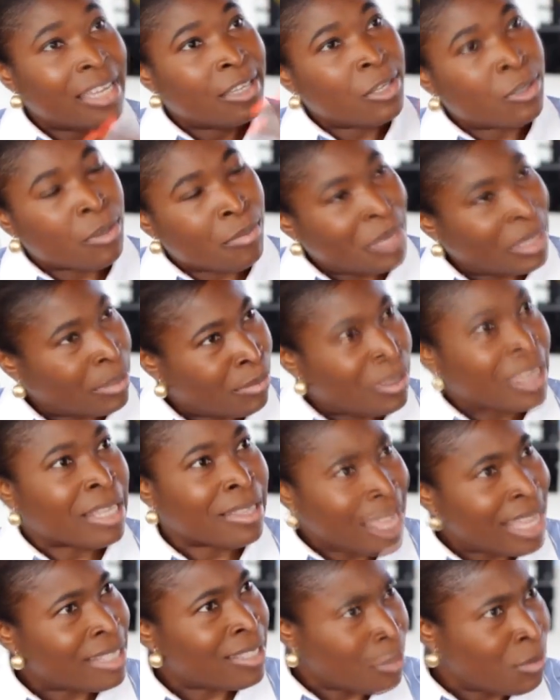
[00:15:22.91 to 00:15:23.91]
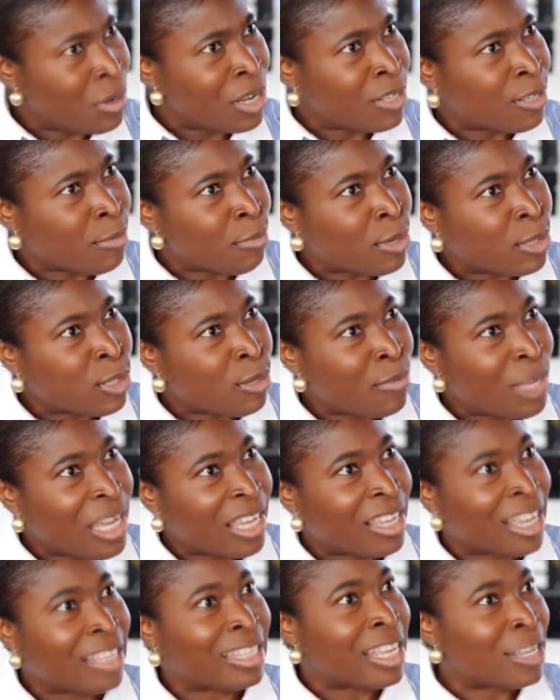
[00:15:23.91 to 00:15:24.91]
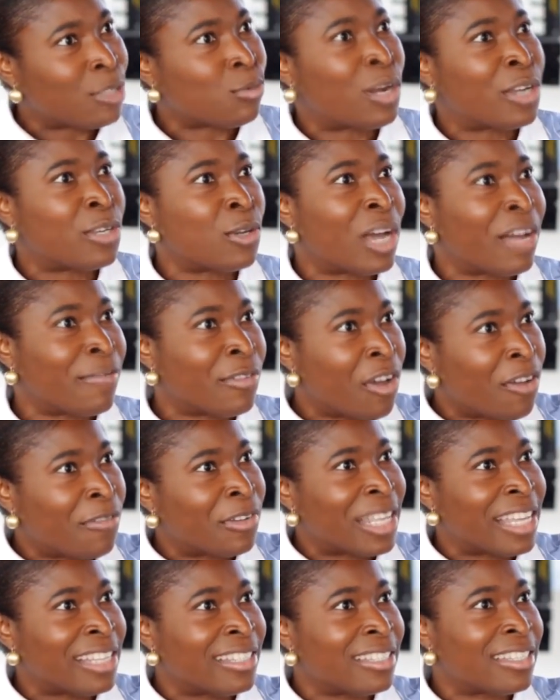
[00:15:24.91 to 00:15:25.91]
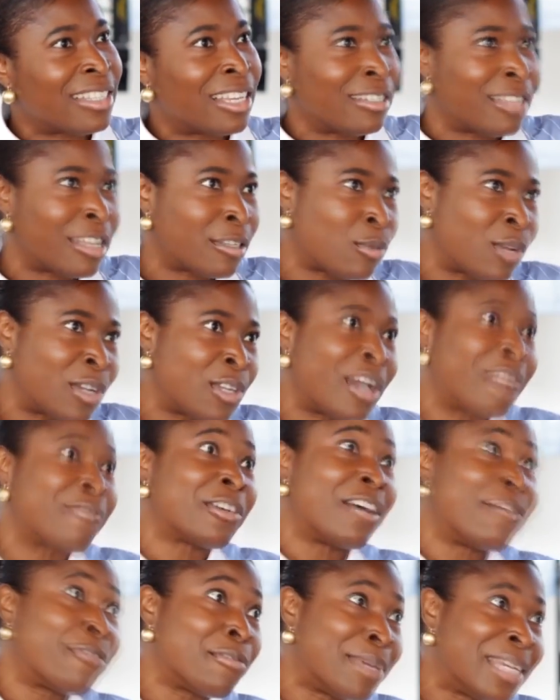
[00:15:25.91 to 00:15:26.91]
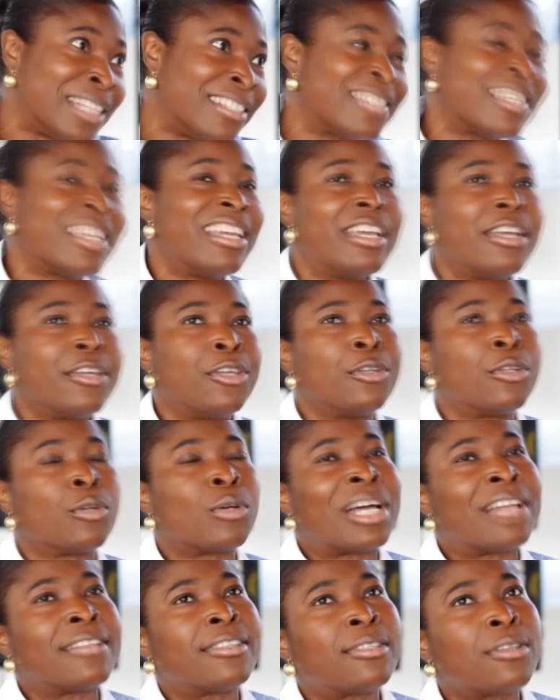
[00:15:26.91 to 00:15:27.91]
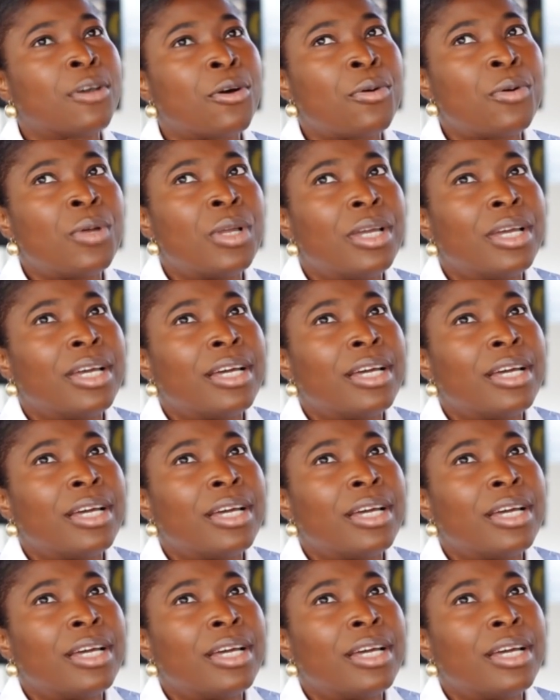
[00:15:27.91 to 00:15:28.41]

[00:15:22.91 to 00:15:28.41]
But that's the way it's supposed to be, and that's why you have governance, and that's why you have government. And so